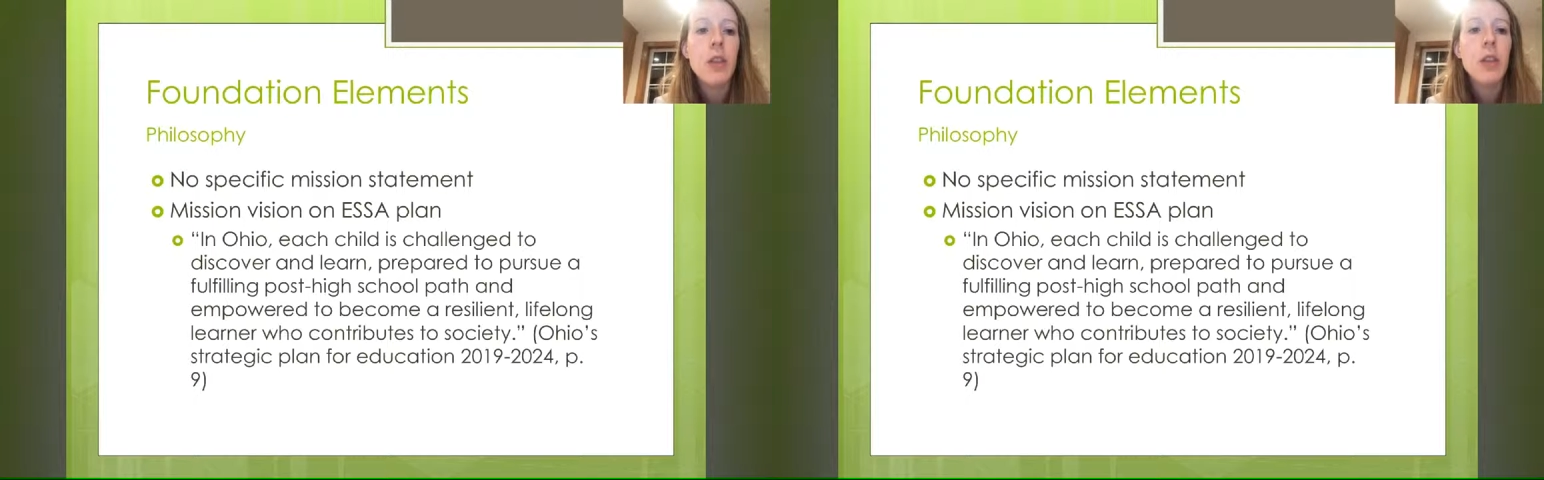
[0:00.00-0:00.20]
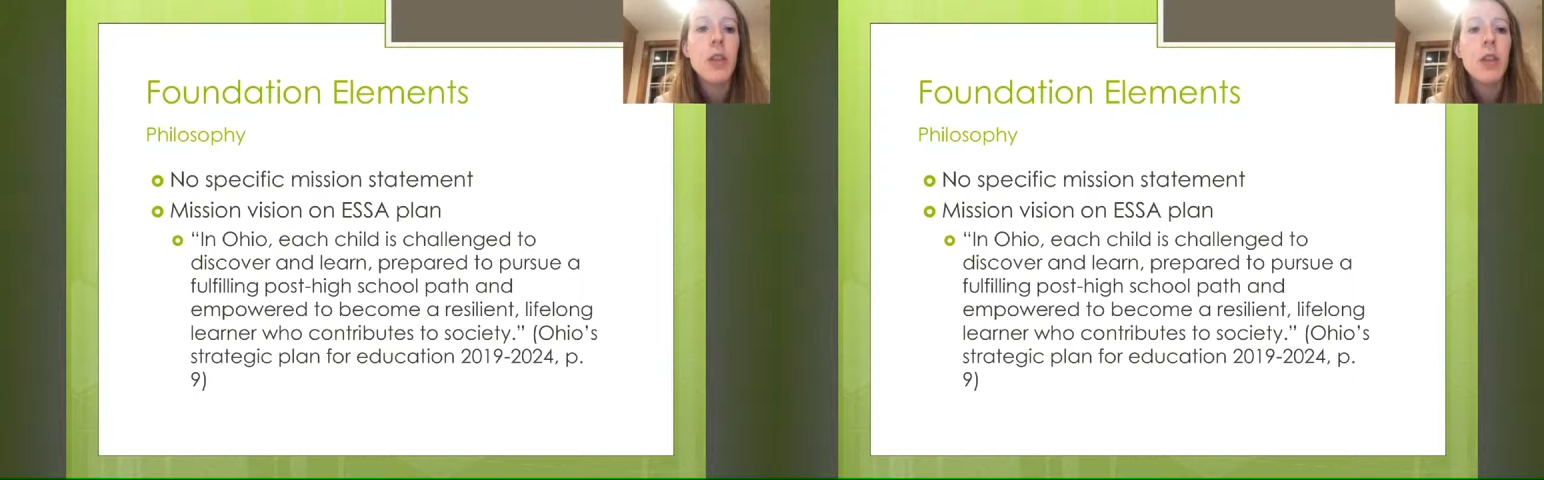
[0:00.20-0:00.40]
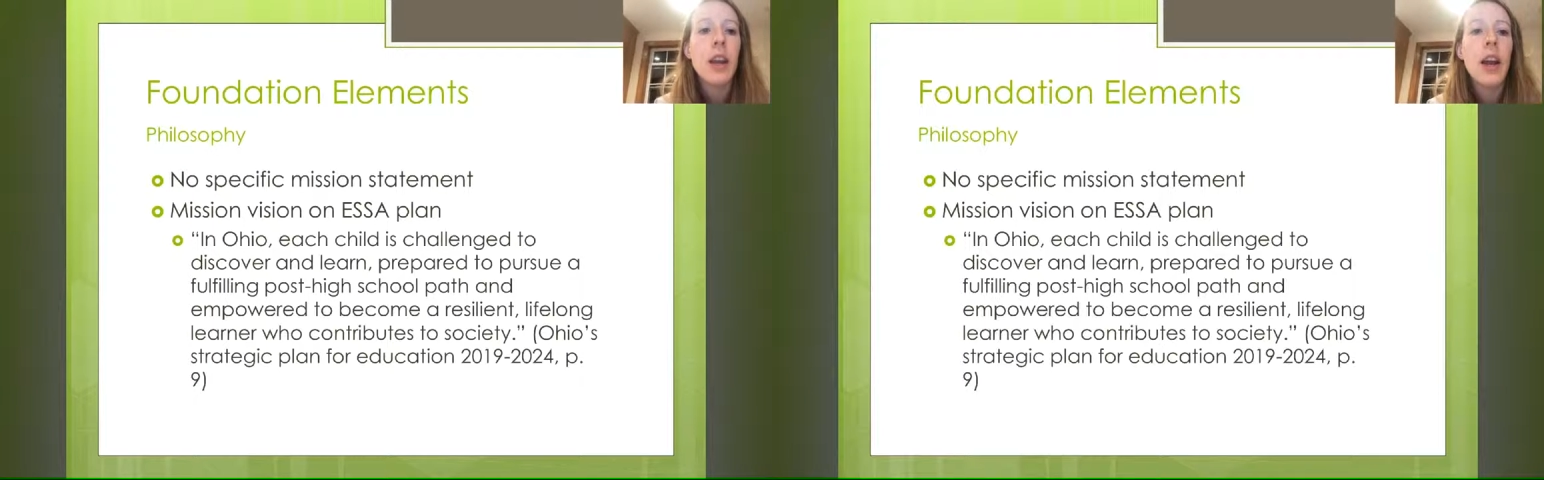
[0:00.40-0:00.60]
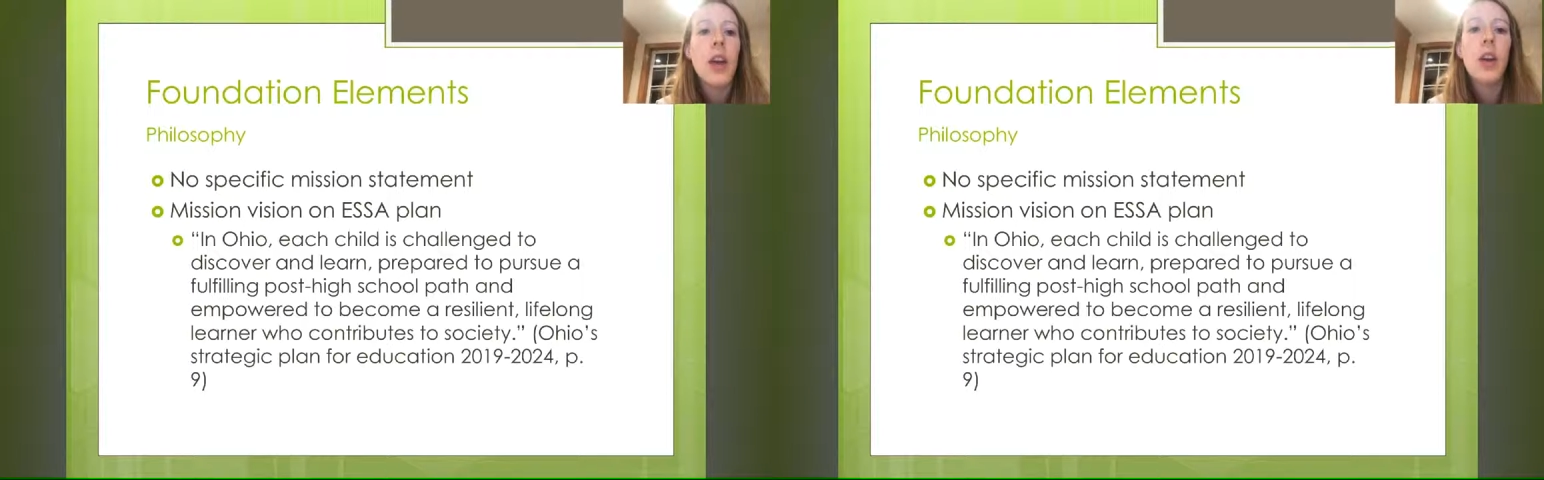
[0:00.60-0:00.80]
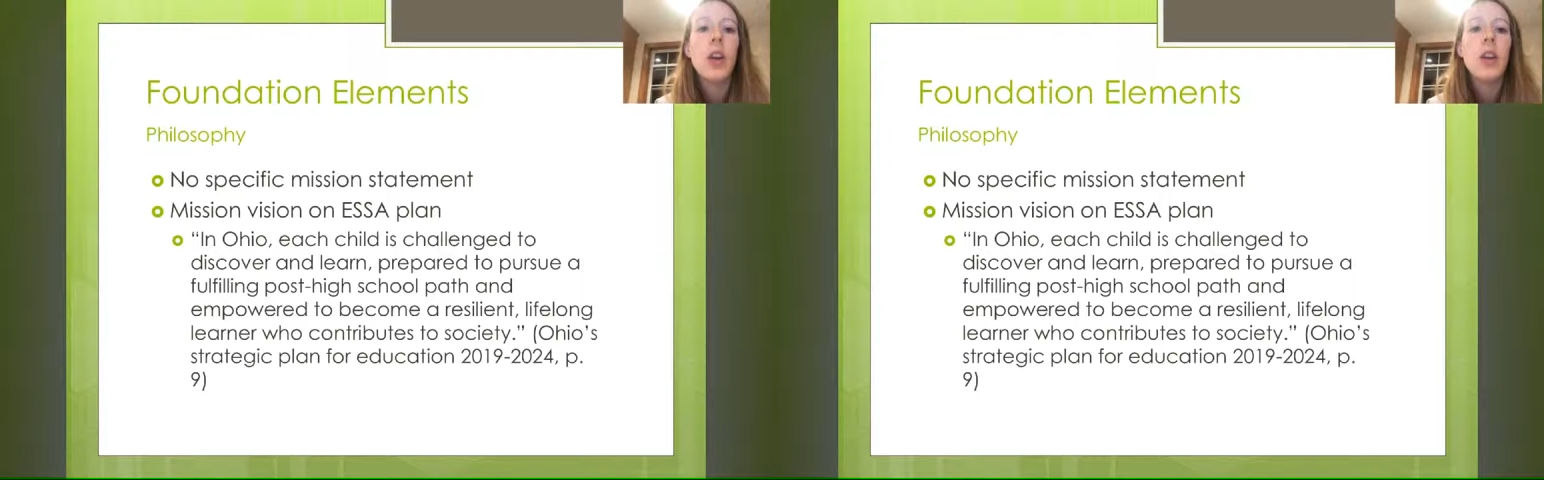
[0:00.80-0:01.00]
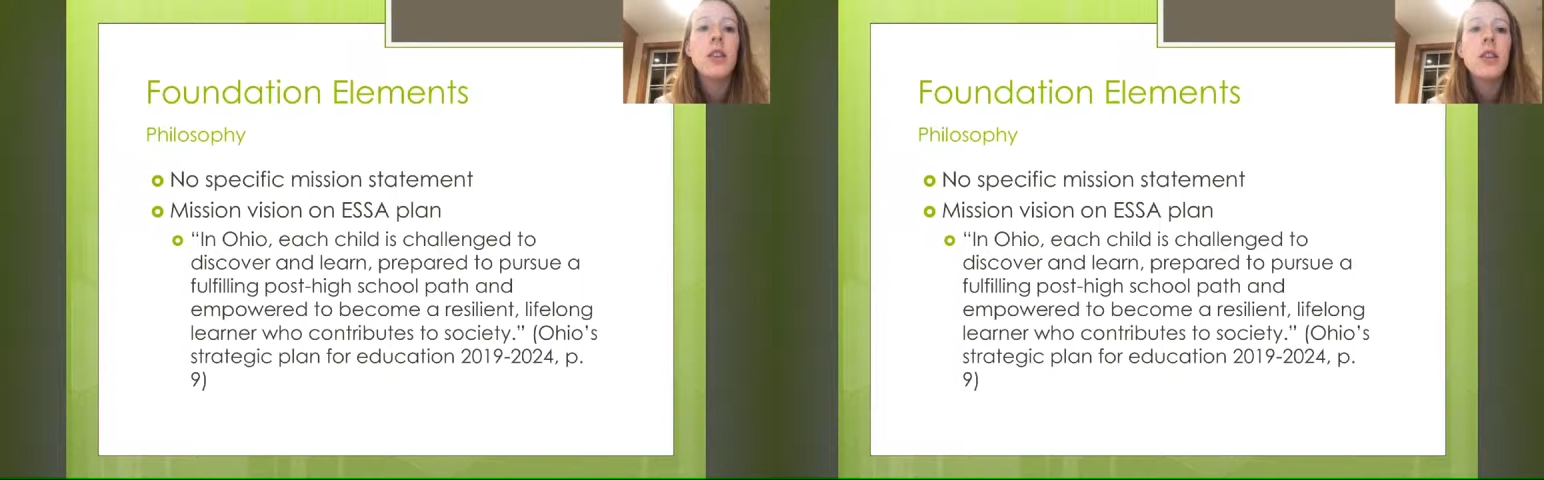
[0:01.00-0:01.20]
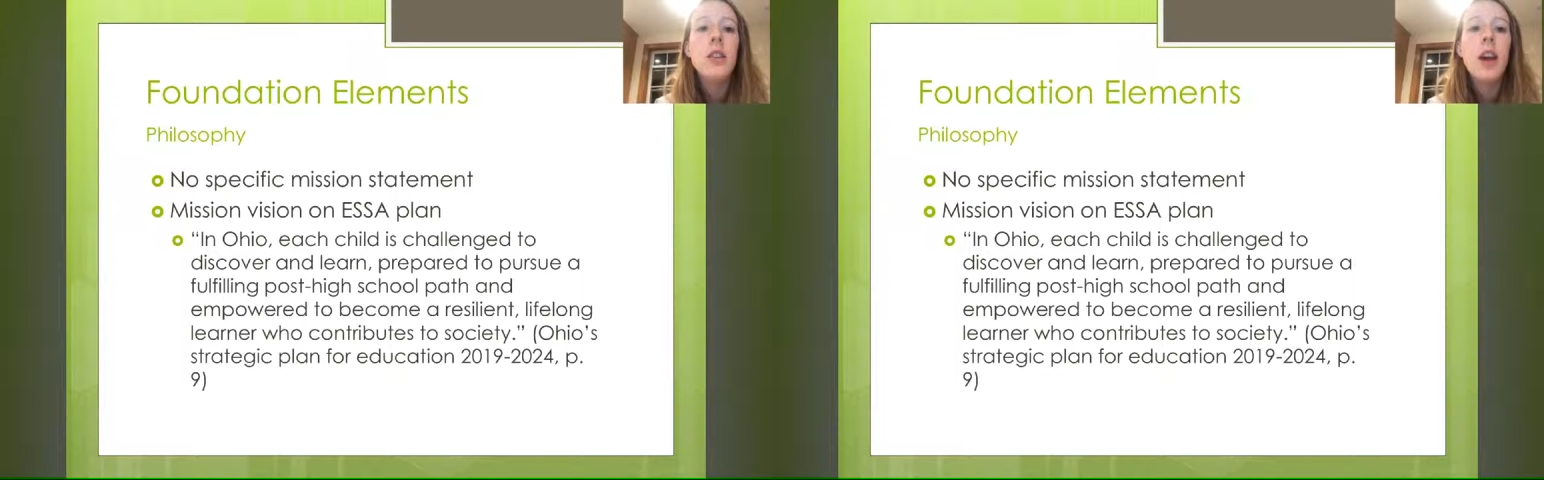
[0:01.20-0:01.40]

so then I looked